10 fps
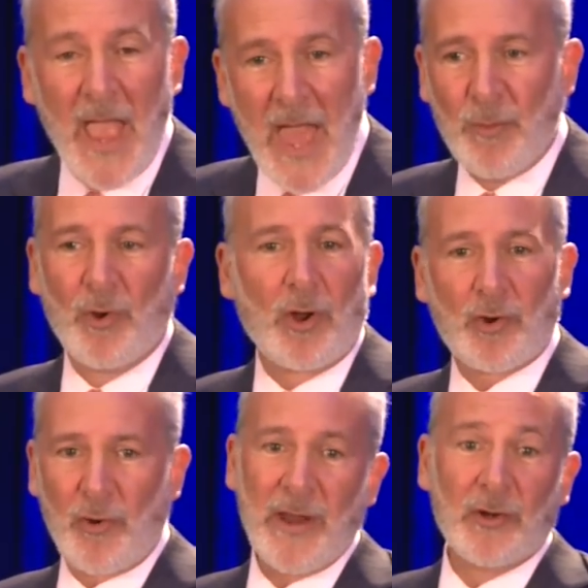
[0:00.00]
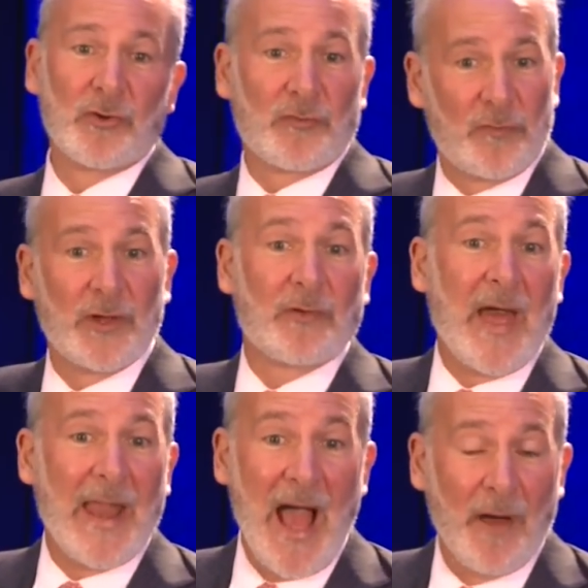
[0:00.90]
and when our creditors figure
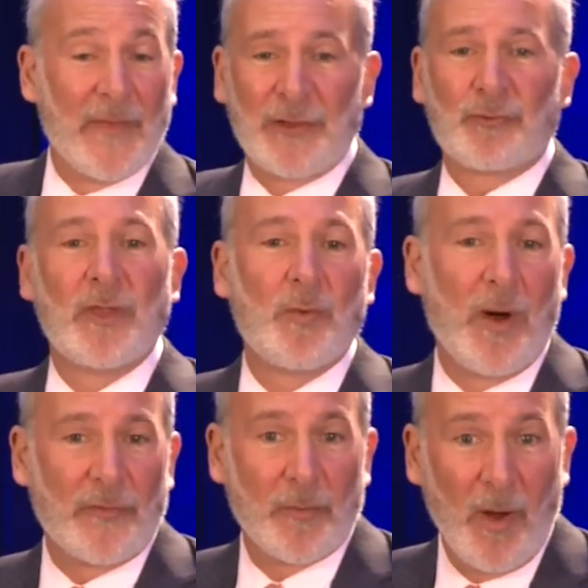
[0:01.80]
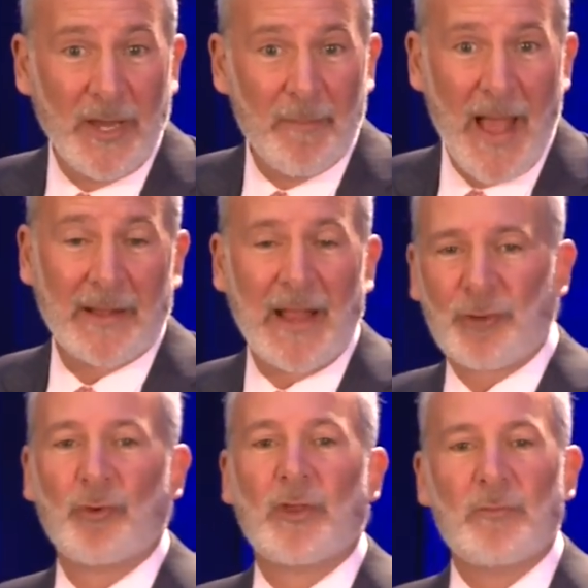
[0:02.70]
that out, that's when they want their money back.
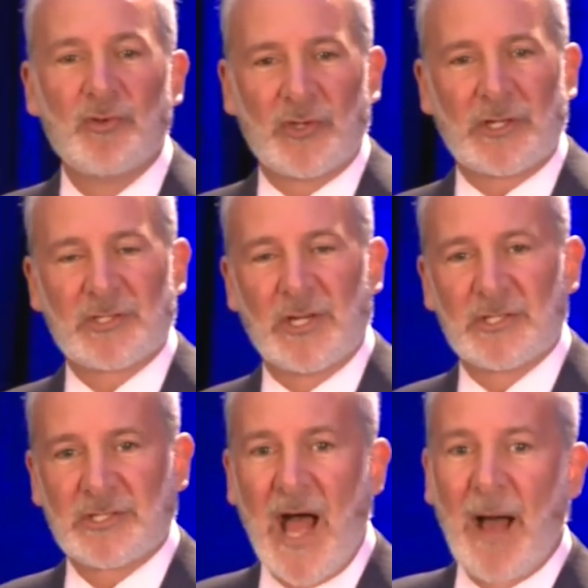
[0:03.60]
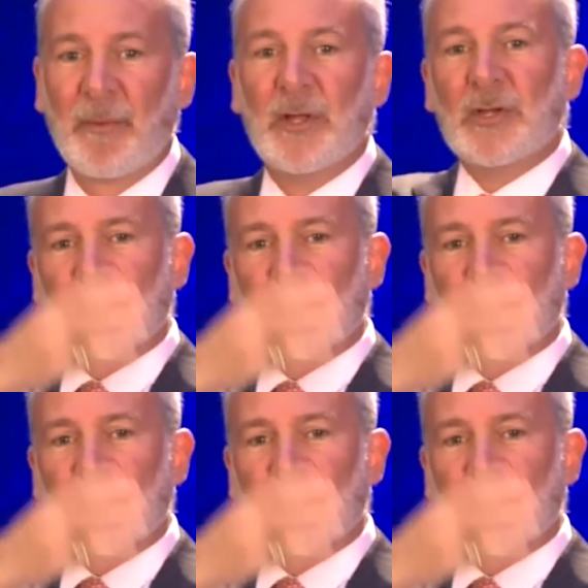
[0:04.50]
That's when the music is going to stop.